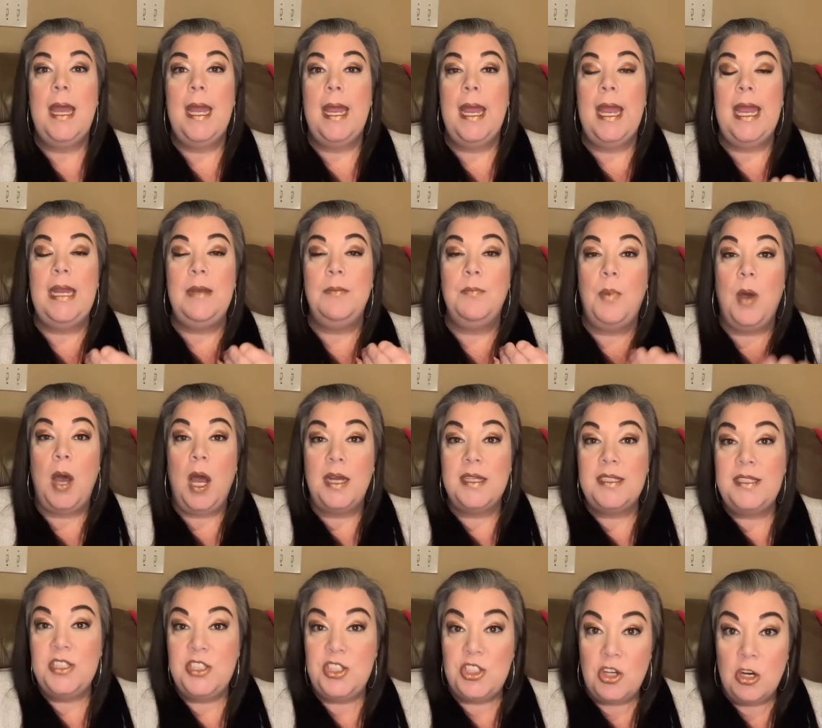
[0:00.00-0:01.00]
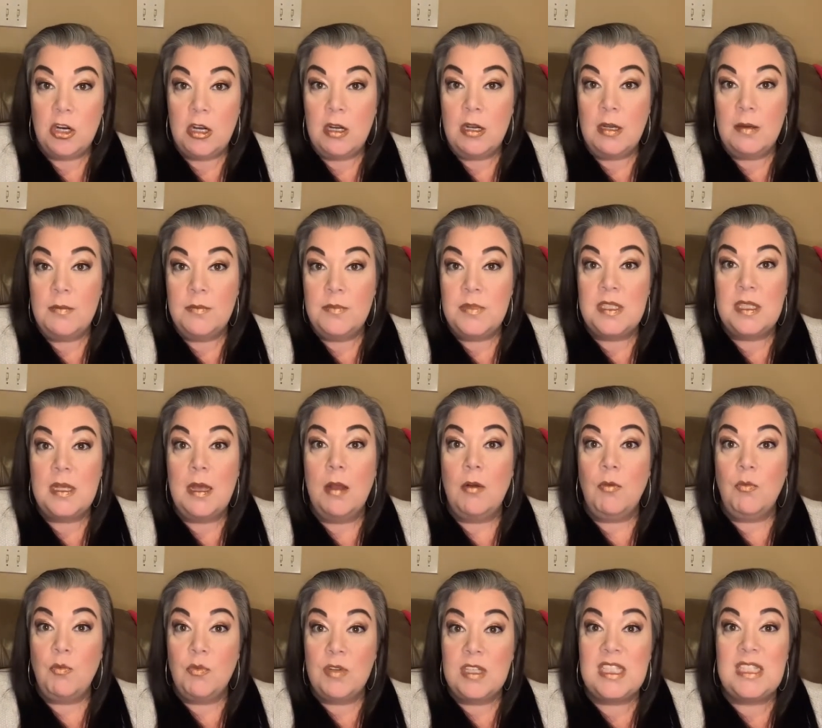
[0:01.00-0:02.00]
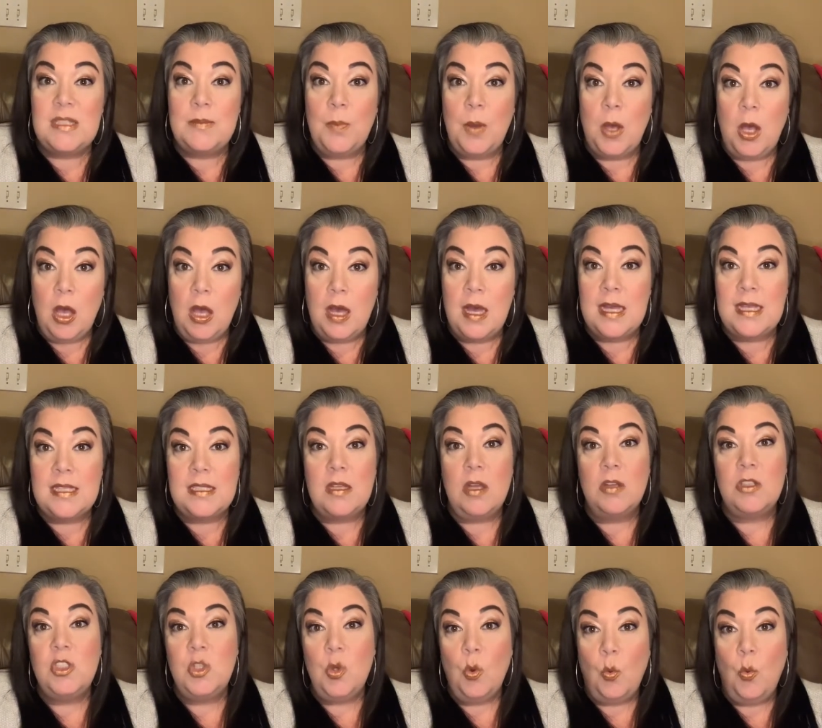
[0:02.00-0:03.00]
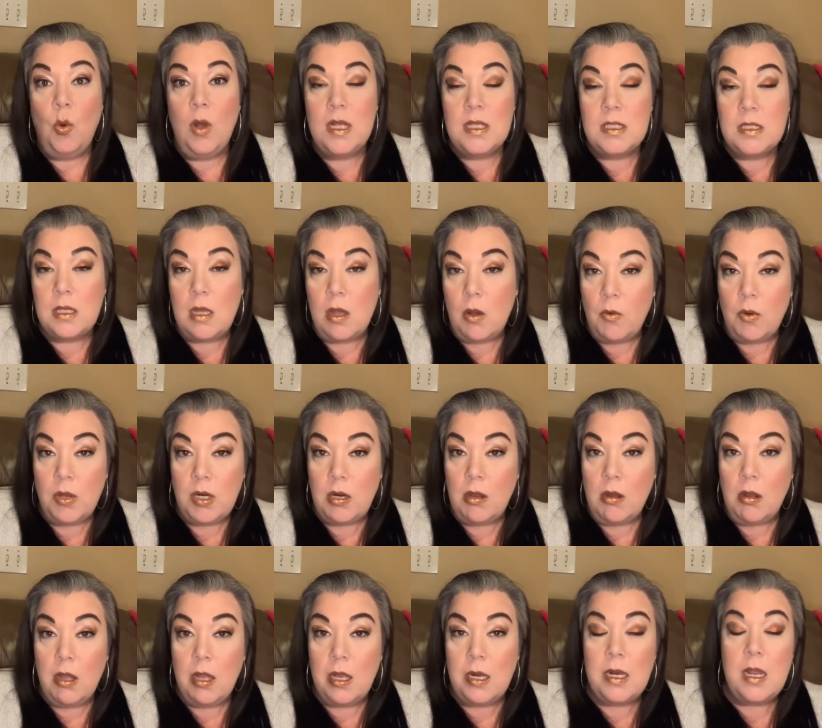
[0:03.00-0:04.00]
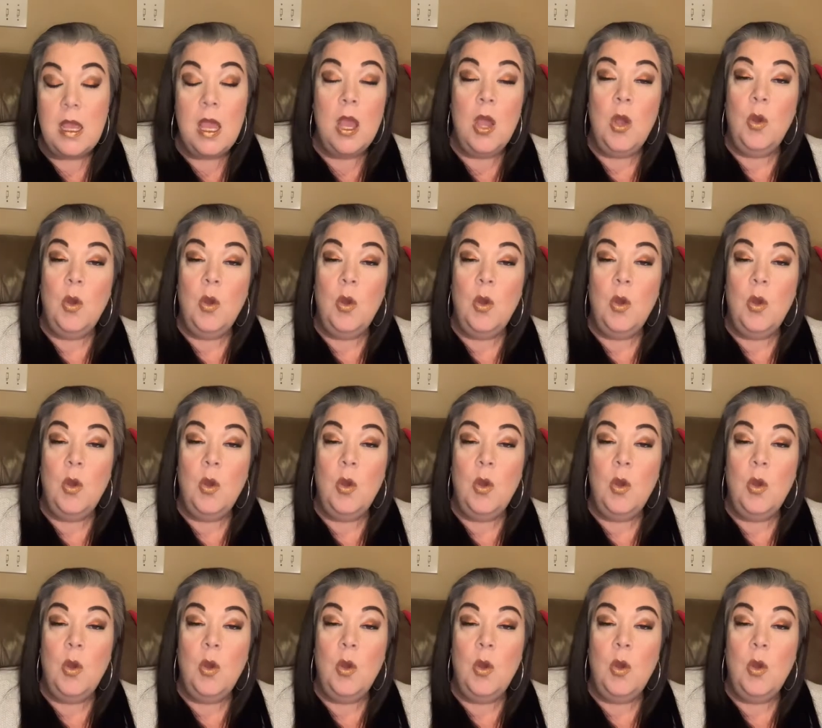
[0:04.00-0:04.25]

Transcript: and BoxyCharm's response onto what's going on.